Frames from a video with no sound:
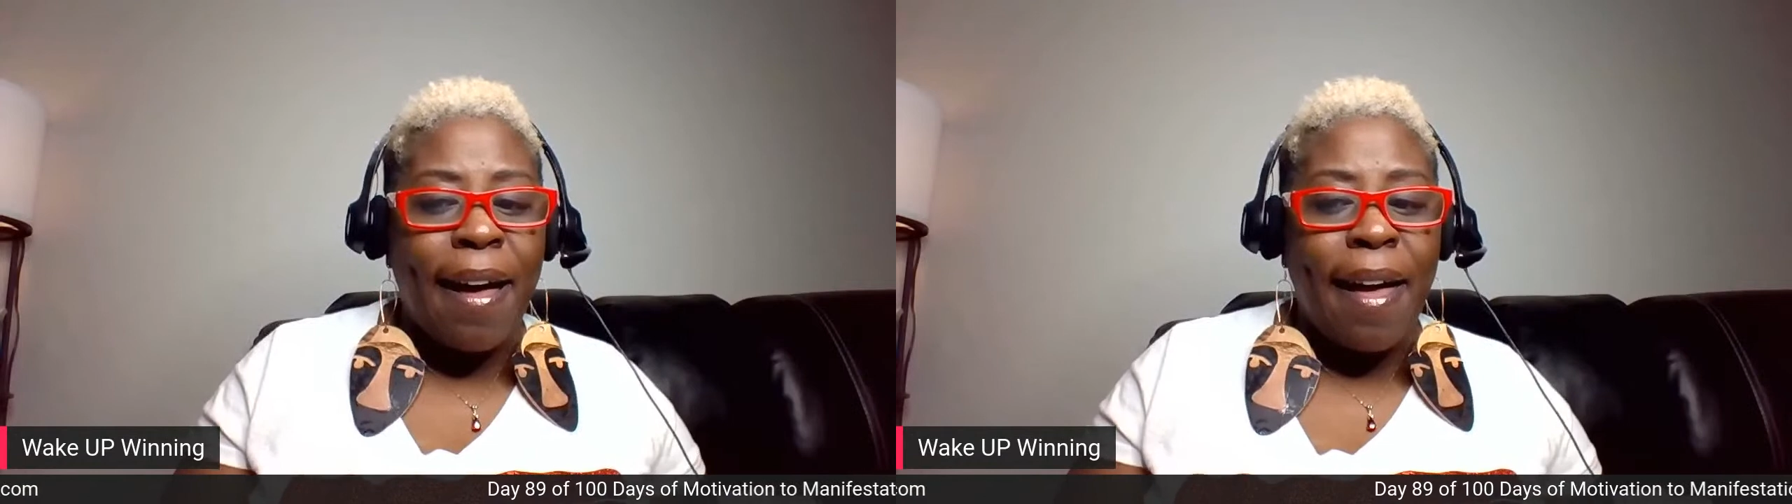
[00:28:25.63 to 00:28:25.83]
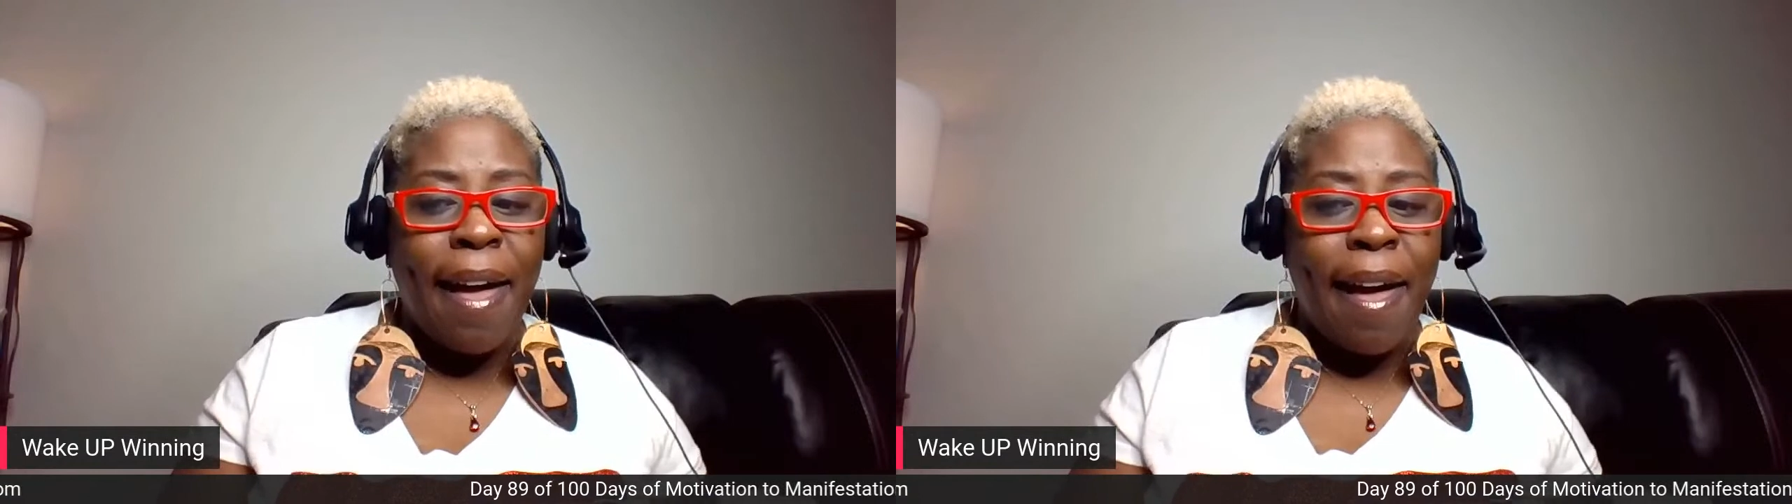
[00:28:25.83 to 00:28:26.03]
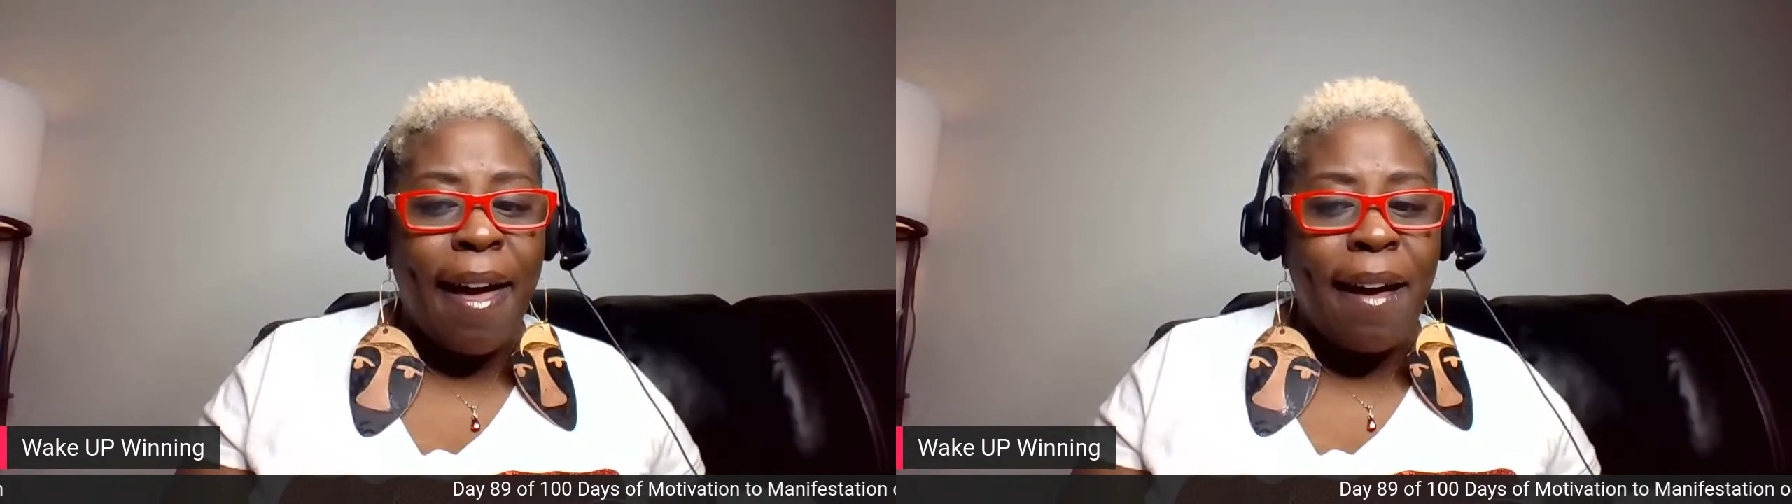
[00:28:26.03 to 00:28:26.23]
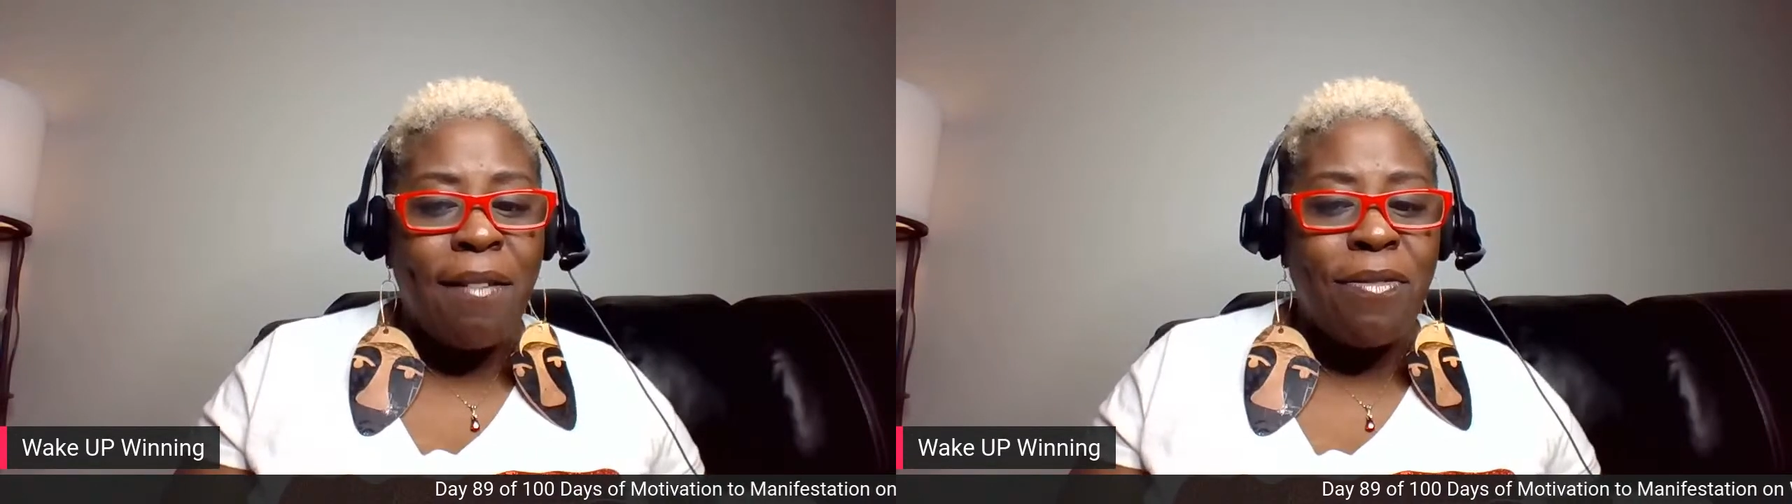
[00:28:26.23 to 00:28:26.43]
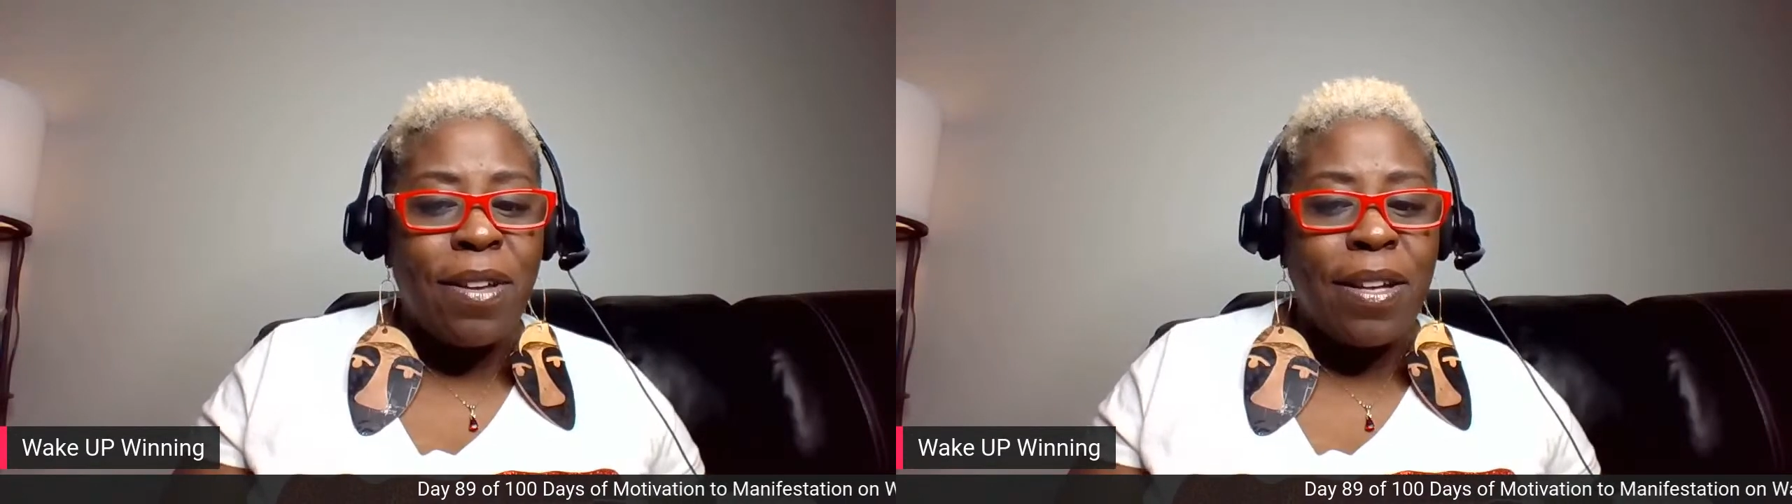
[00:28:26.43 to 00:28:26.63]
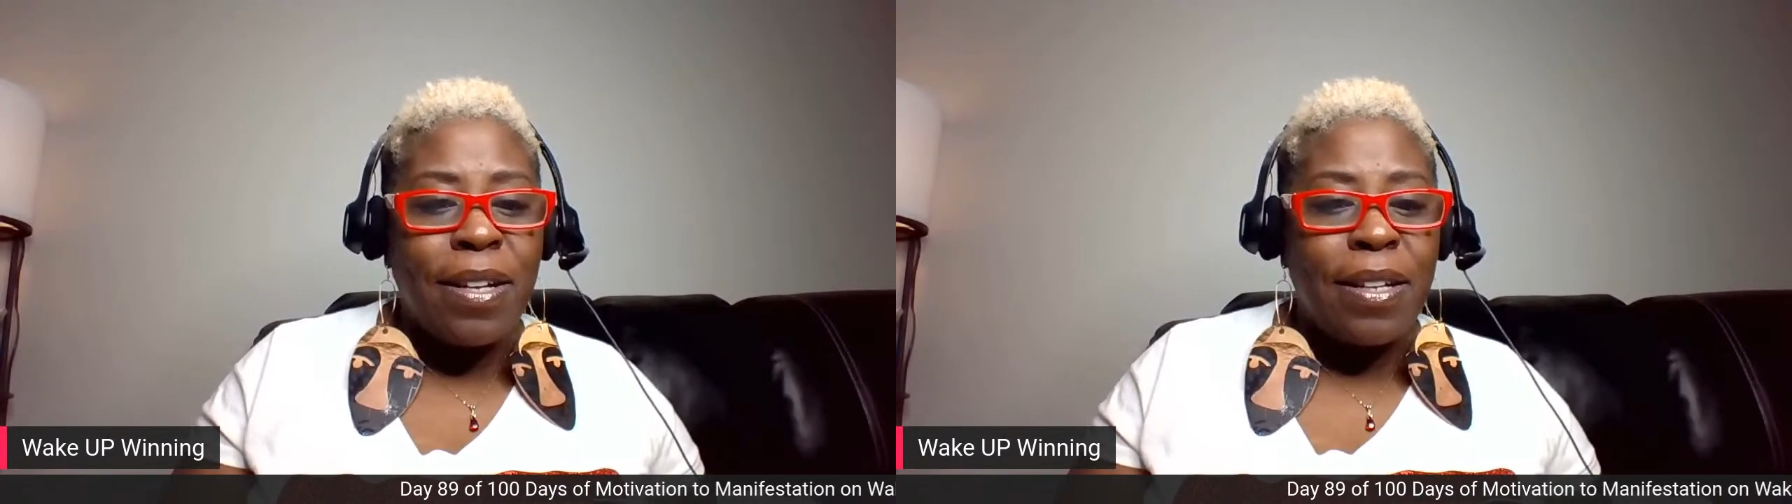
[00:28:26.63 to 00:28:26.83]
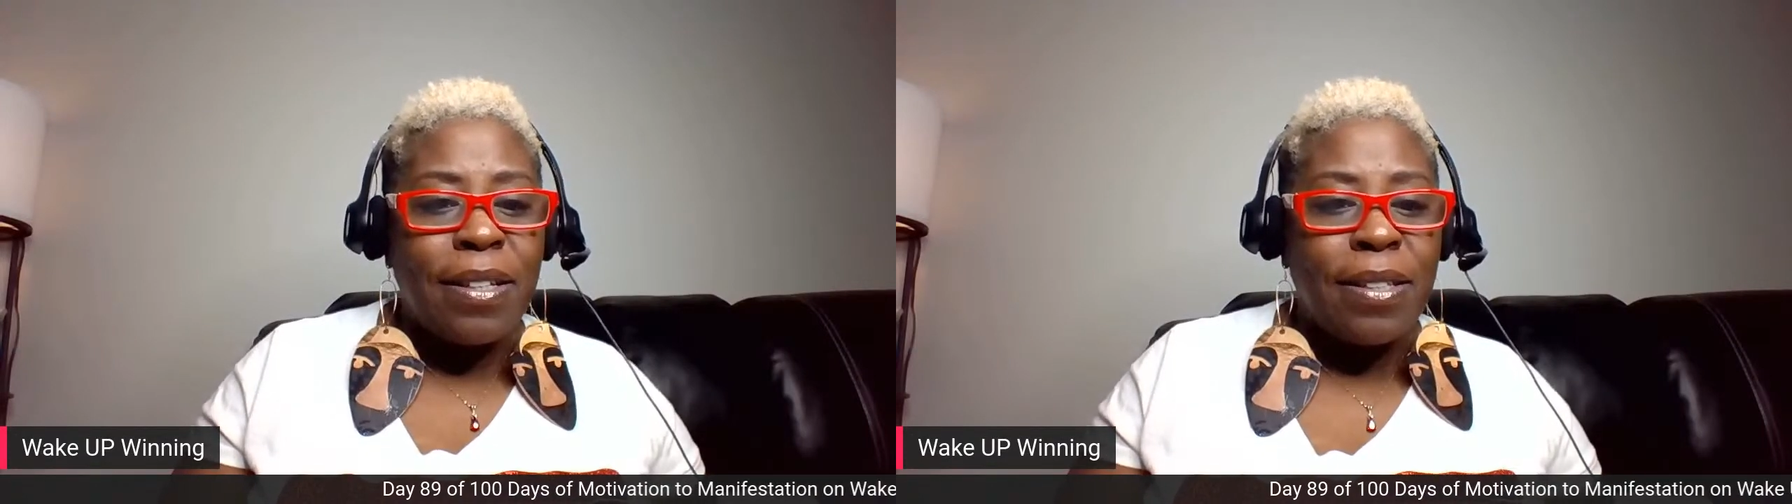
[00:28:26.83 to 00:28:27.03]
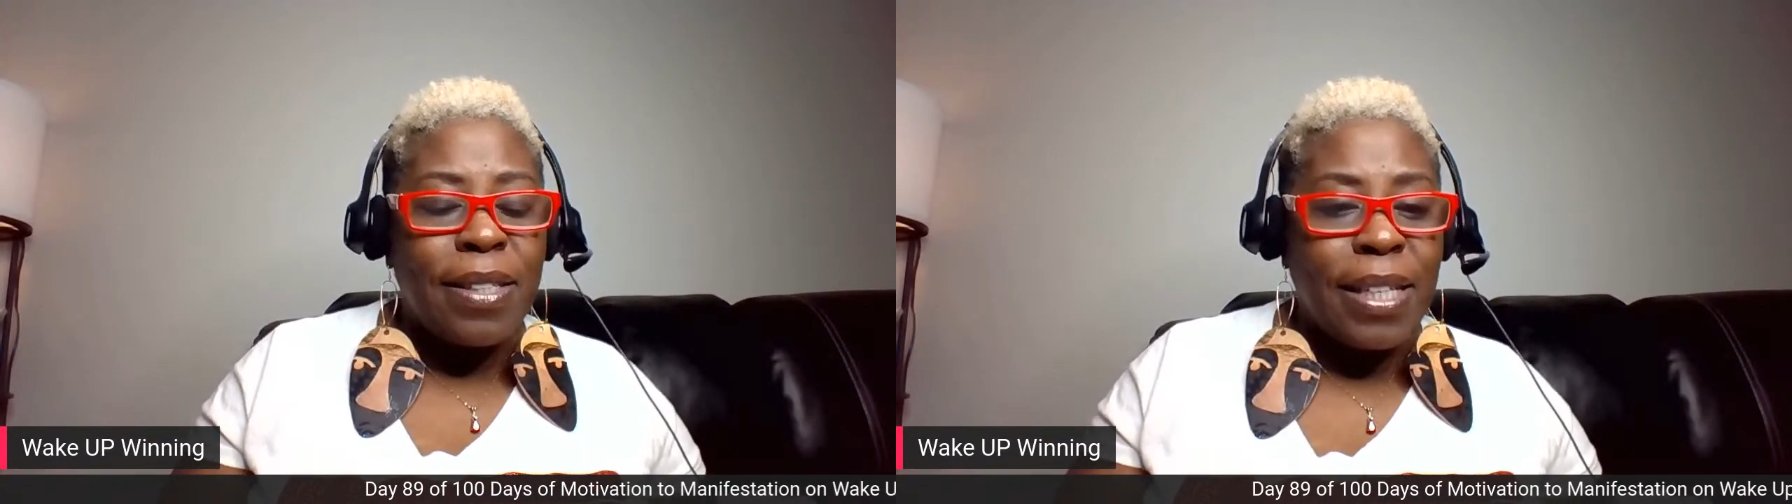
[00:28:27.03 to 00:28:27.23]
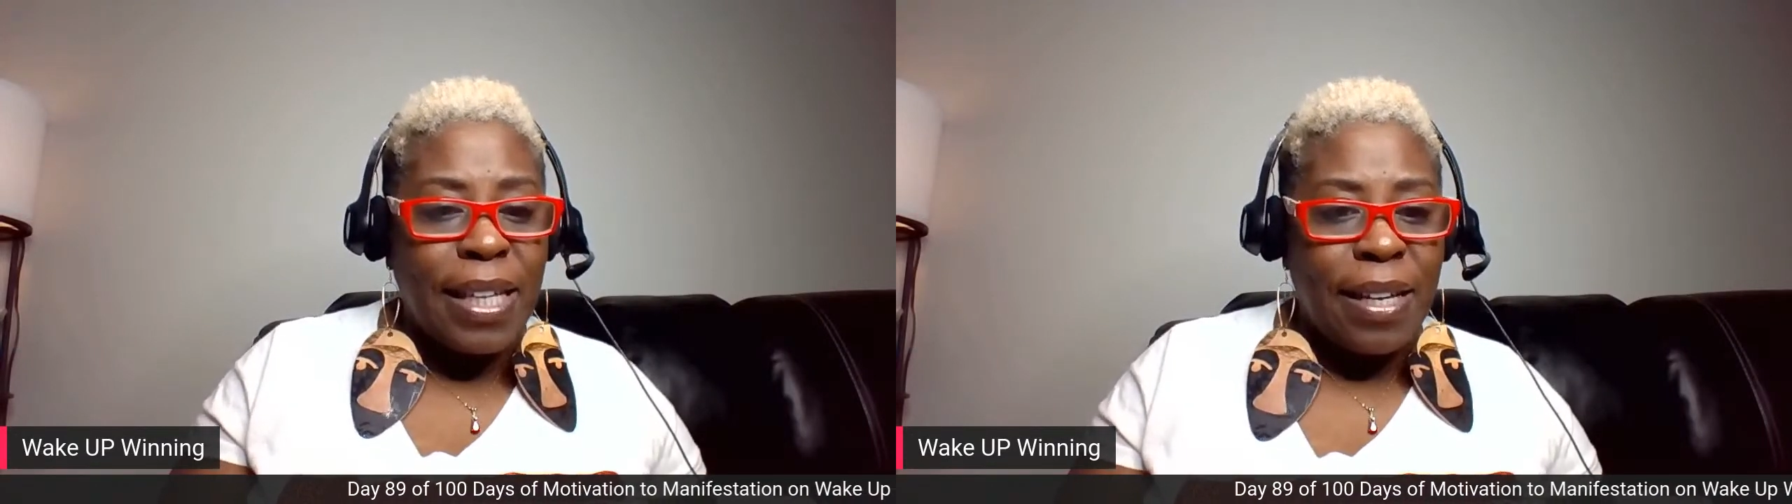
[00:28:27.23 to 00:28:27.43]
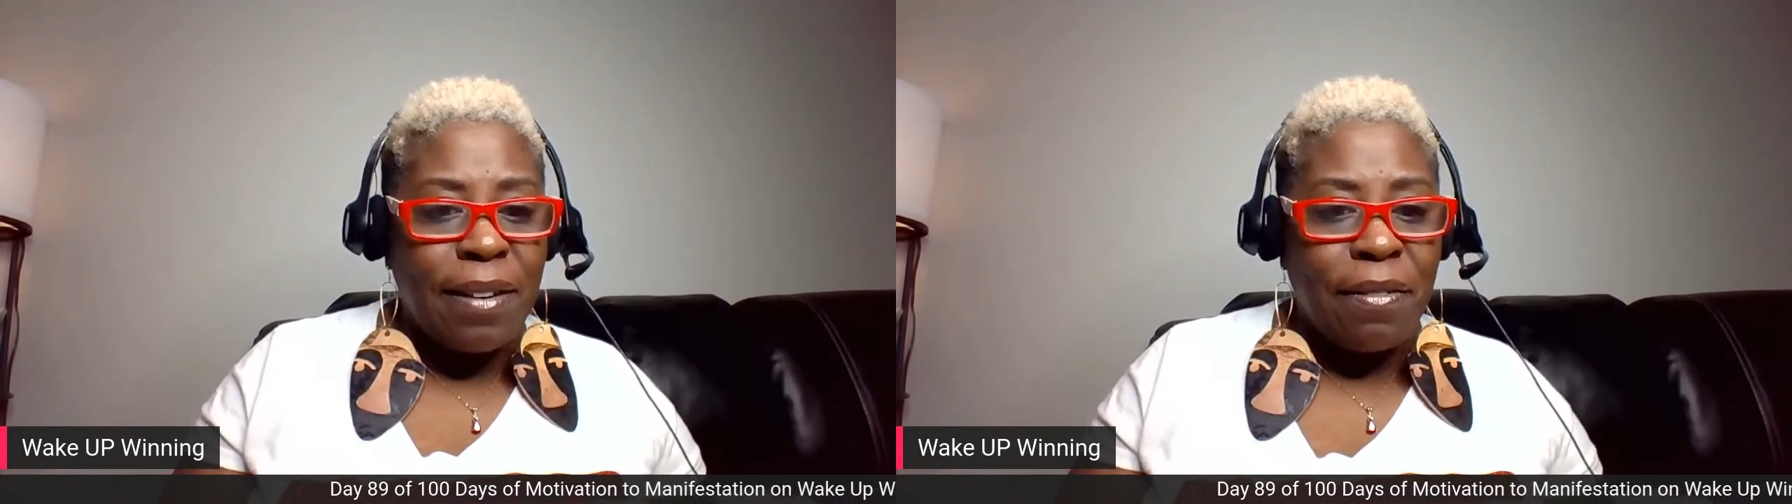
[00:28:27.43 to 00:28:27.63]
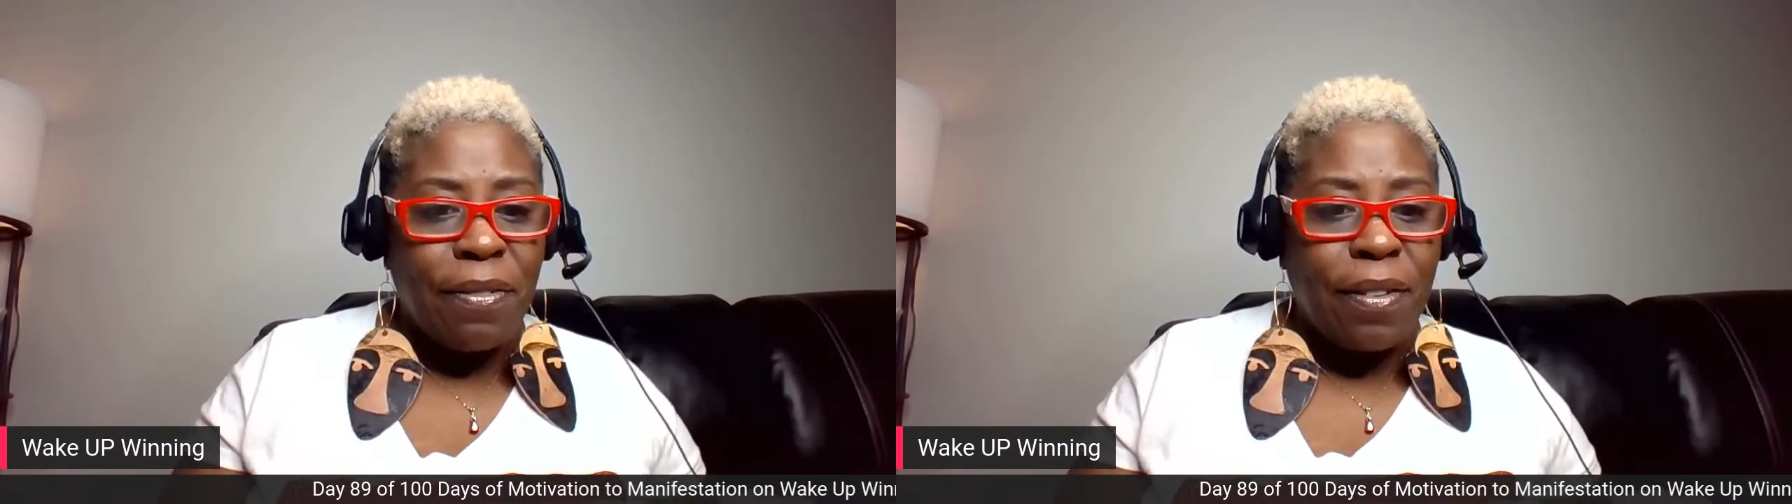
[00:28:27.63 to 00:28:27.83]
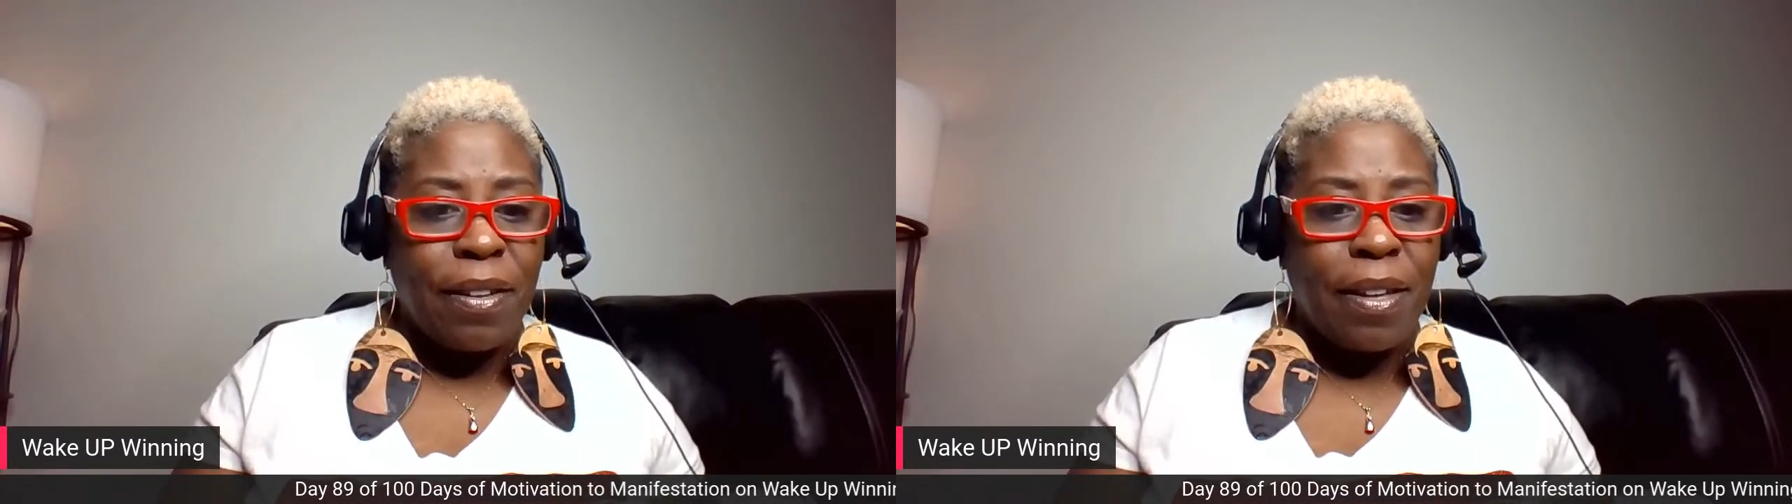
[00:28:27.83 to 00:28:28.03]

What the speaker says: have to give.